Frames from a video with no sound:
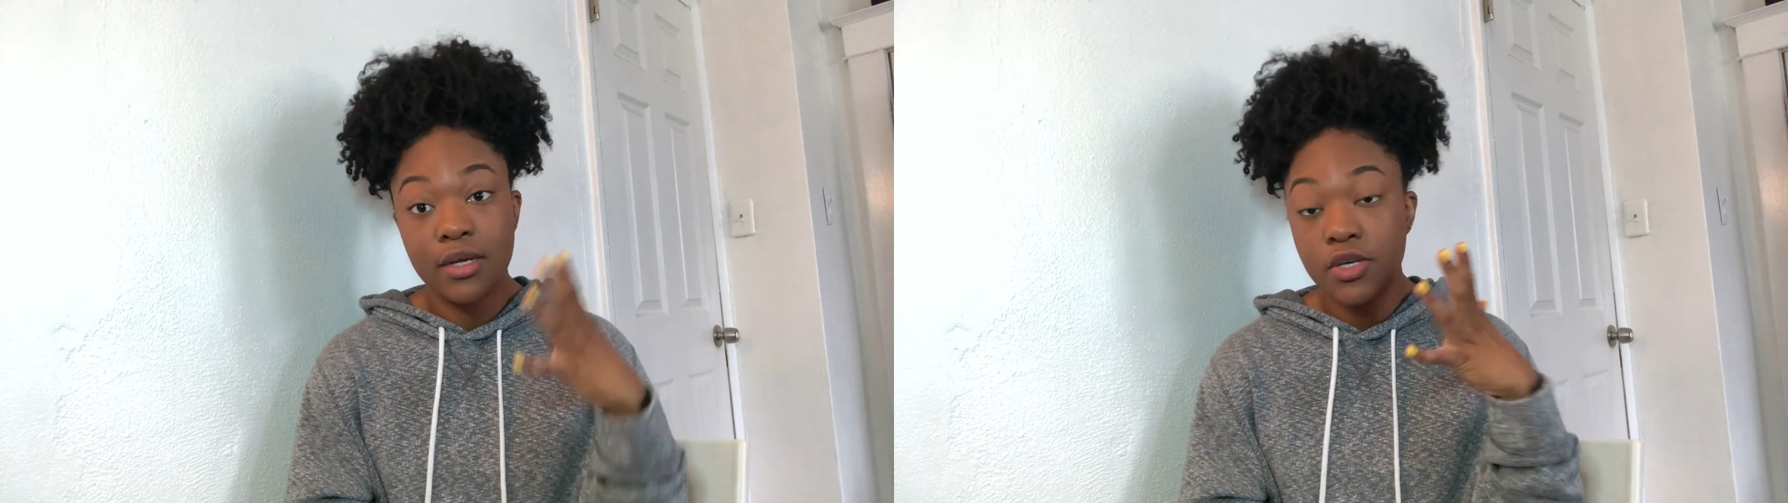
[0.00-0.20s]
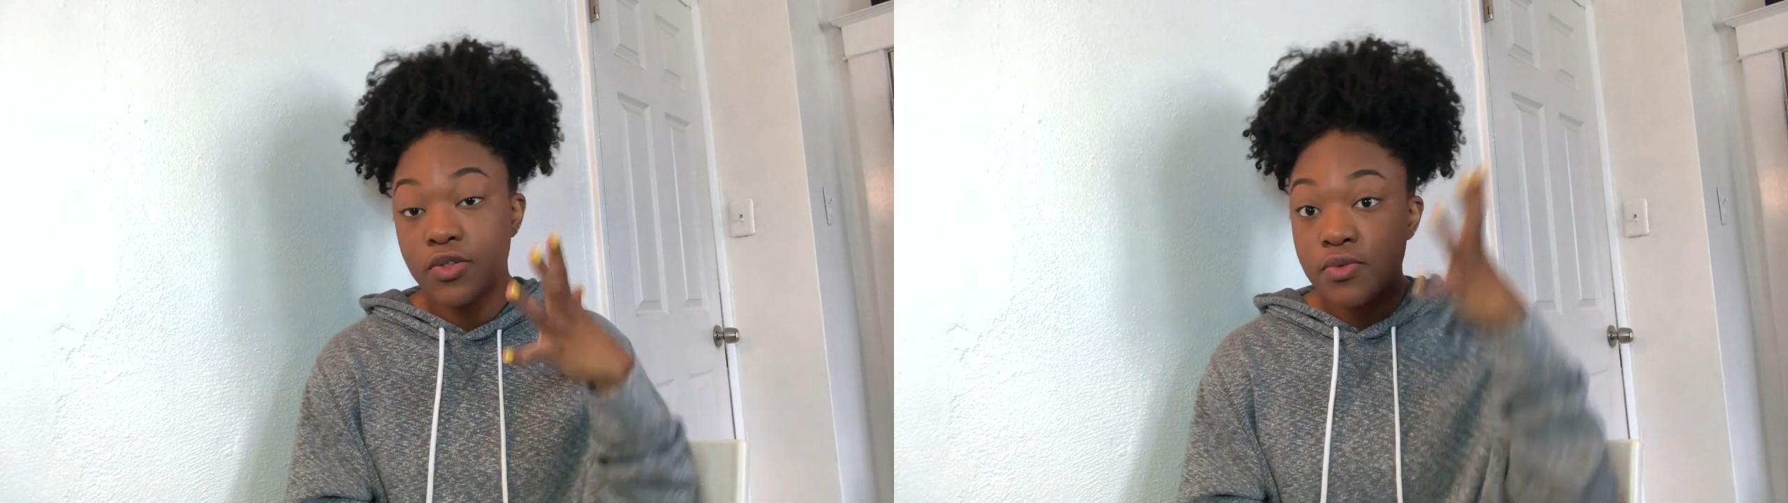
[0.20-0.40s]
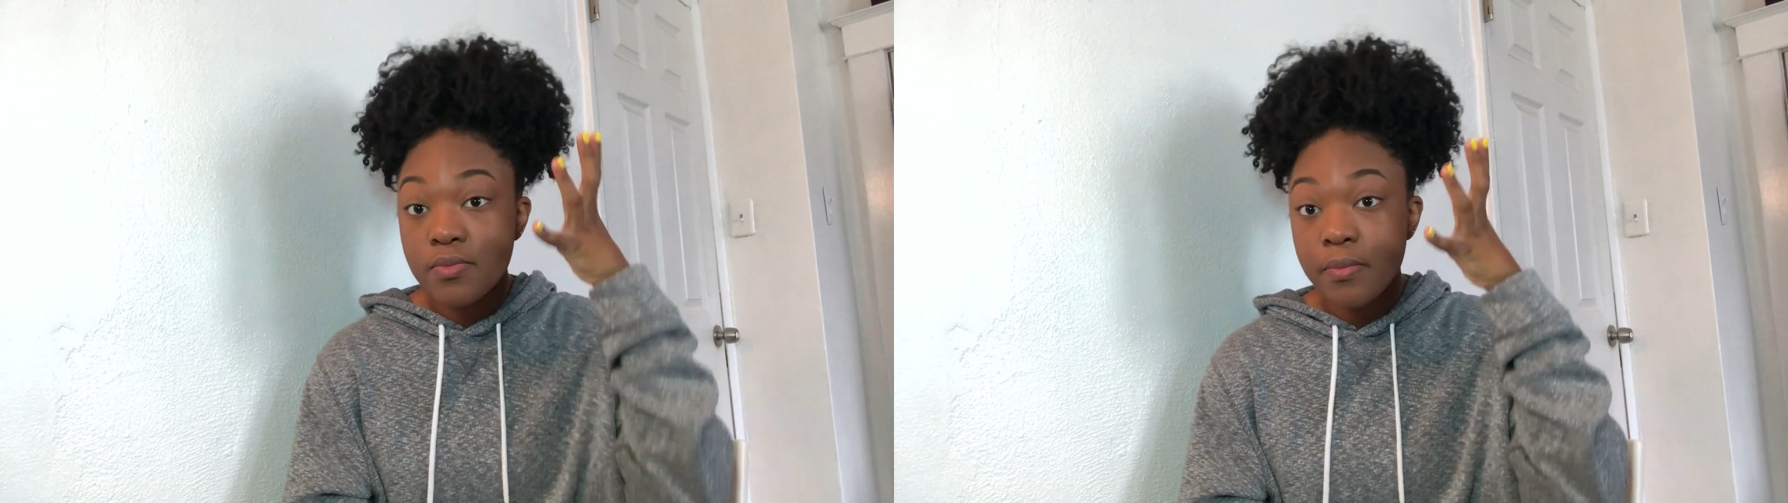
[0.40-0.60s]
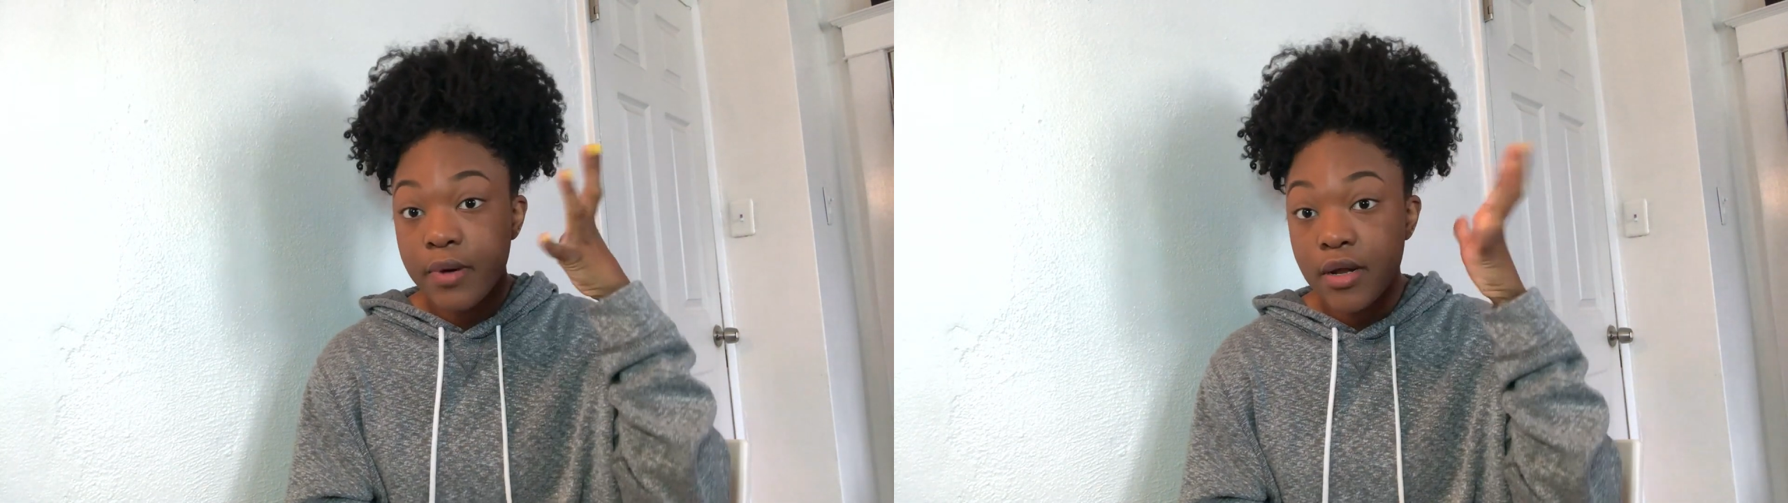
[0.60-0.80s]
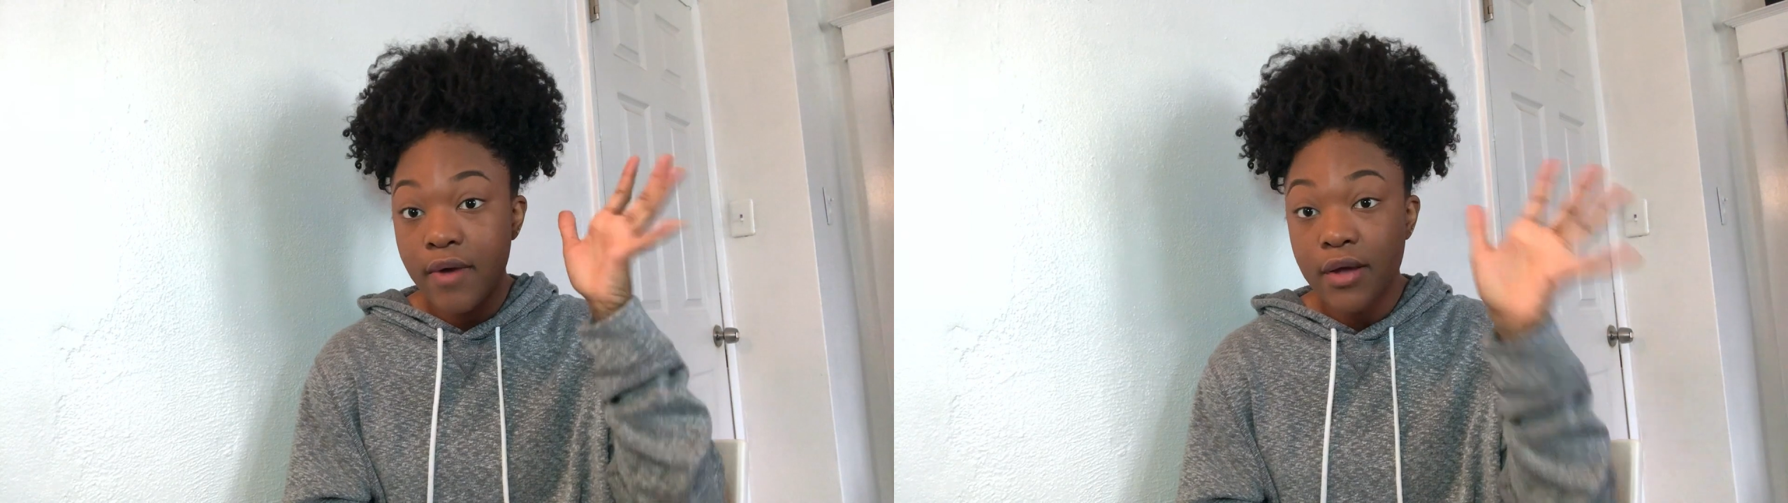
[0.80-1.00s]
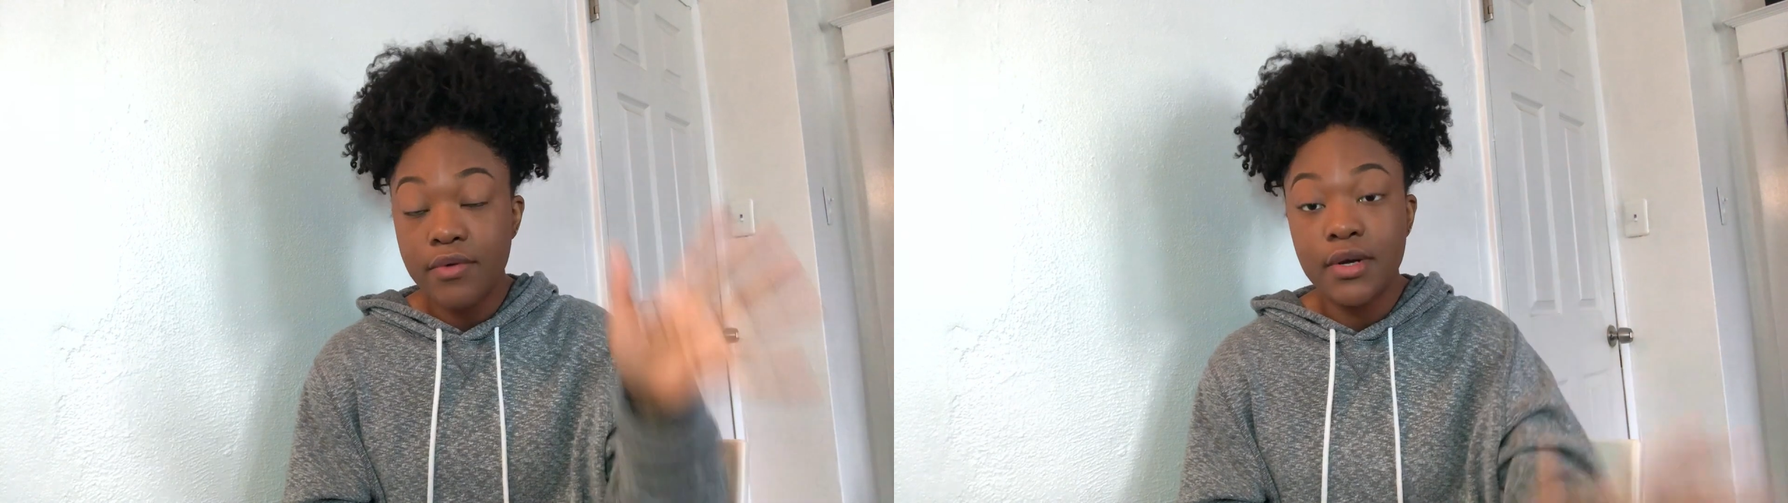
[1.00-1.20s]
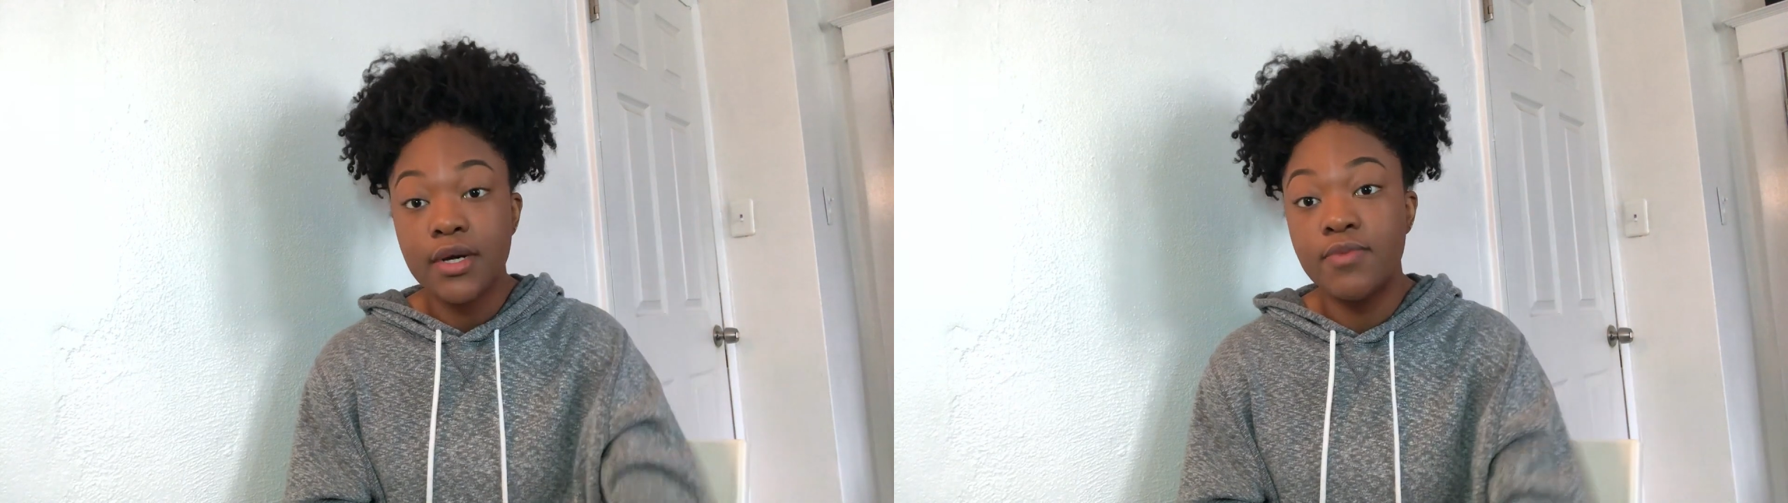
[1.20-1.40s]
just put it right on up.